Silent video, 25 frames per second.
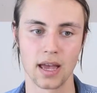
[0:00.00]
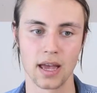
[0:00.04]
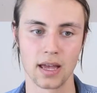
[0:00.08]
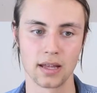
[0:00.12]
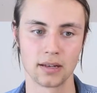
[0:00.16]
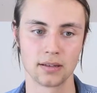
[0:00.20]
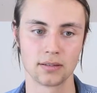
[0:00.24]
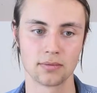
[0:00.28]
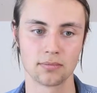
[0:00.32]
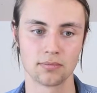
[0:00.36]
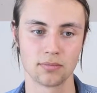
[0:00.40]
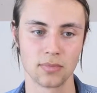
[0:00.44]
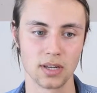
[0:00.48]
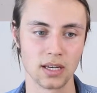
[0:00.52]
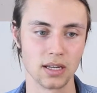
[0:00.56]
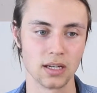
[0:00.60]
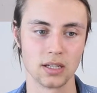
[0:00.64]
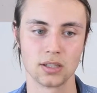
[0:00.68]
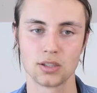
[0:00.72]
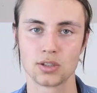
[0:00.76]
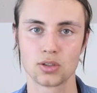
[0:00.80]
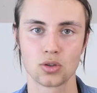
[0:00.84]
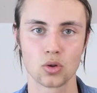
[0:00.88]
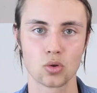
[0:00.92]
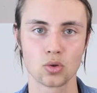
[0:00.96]
that it
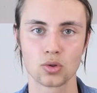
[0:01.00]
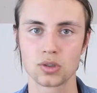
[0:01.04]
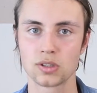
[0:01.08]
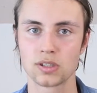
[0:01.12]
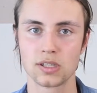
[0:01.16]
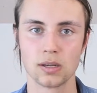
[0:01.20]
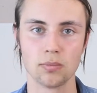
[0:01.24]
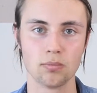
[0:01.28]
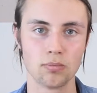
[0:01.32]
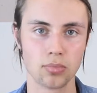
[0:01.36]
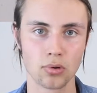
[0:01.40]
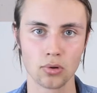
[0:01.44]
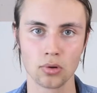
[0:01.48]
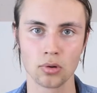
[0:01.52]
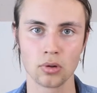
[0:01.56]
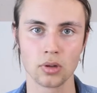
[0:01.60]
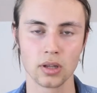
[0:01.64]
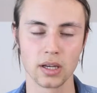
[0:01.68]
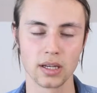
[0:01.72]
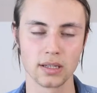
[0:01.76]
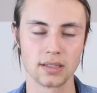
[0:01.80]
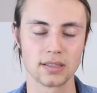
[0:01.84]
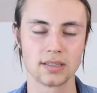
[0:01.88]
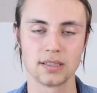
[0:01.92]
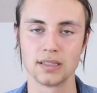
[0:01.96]
is so
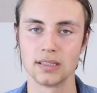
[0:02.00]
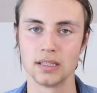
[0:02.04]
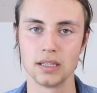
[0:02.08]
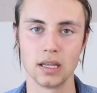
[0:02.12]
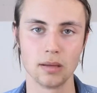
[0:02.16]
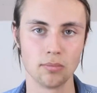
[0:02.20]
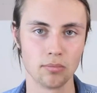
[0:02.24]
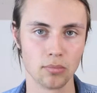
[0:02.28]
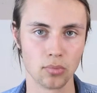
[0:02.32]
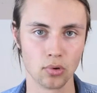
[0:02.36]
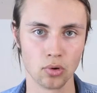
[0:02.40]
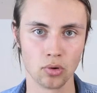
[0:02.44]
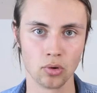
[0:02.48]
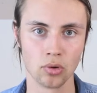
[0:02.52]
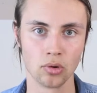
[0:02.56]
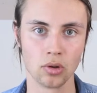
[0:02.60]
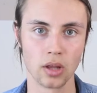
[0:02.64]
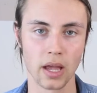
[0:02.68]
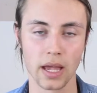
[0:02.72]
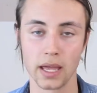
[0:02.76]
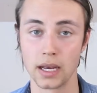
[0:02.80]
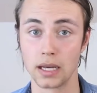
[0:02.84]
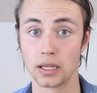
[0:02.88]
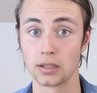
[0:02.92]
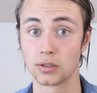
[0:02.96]
simple, it's
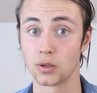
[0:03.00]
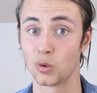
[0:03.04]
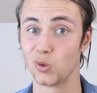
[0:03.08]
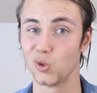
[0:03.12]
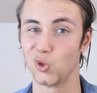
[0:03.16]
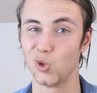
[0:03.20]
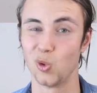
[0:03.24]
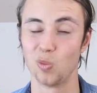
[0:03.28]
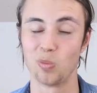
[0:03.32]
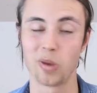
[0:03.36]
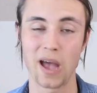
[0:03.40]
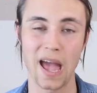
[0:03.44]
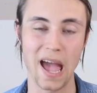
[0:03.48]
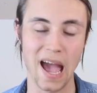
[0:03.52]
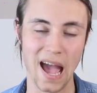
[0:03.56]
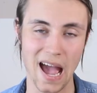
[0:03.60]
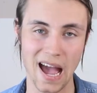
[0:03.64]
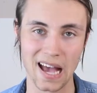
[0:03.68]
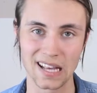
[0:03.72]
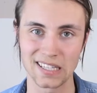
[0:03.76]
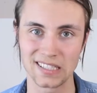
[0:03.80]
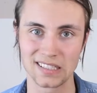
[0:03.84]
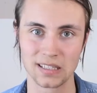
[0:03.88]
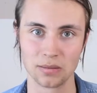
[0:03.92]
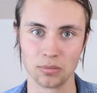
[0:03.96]
nimble, and it's also
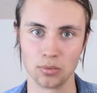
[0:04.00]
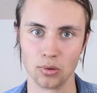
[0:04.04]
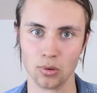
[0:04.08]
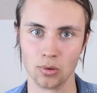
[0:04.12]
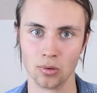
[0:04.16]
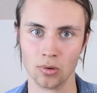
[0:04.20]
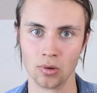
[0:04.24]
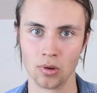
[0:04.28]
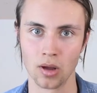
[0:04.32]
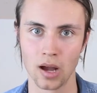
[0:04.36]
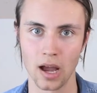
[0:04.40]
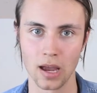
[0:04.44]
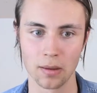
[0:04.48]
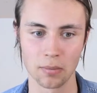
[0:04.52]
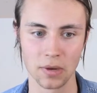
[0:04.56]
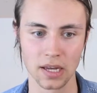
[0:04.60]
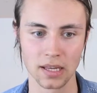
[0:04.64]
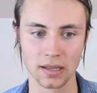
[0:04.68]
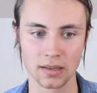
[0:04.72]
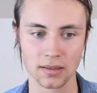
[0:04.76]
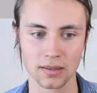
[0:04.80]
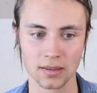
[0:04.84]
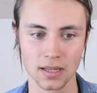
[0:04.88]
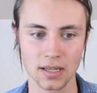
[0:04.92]
passable. I mean,